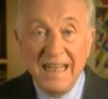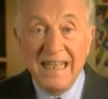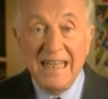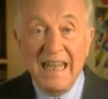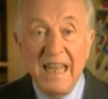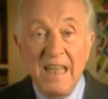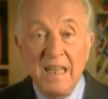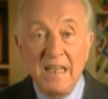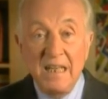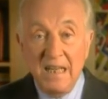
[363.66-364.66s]
day
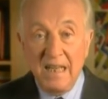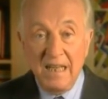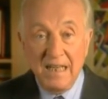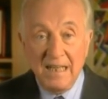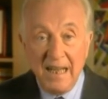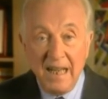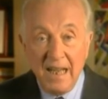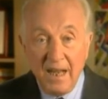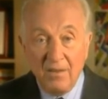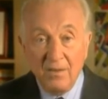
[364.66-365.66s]
in and day
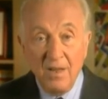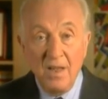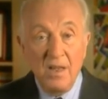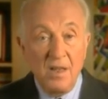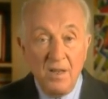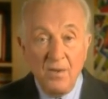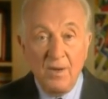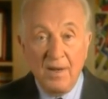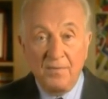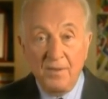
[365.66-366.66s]
out, year
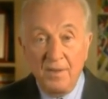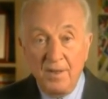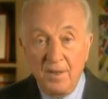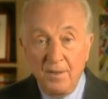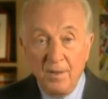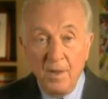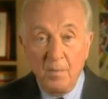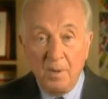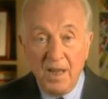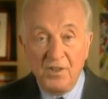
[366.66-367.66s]
after year,
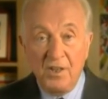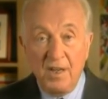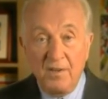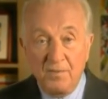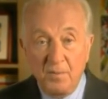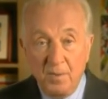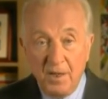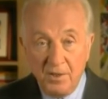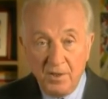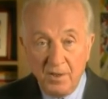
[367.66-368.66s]
patient after
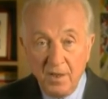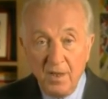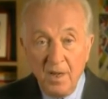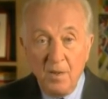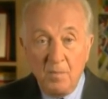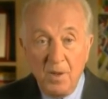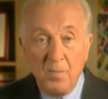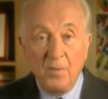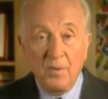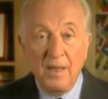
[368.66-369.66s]
patient.
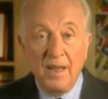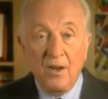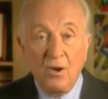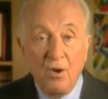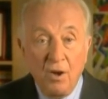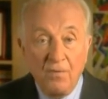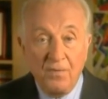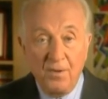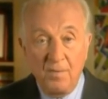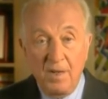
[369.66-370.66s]
People get off
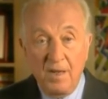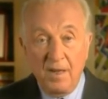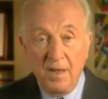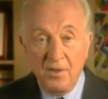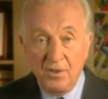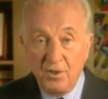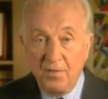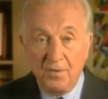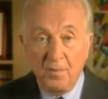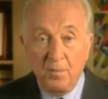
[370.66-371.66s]
their medications, off
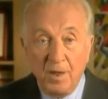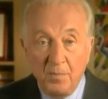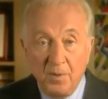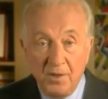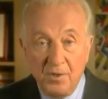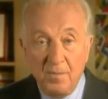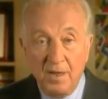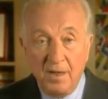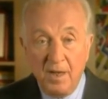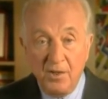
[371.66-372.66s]
their blood pressure
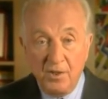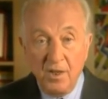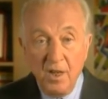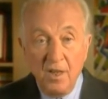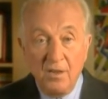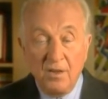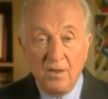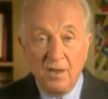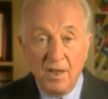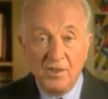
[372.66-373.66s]
medication, their
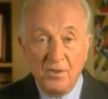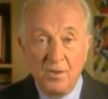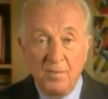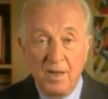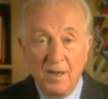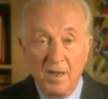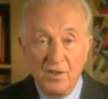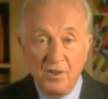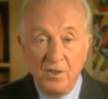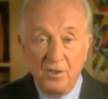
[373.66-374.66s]
cholesterol
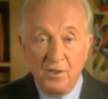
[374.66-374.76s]
medication, their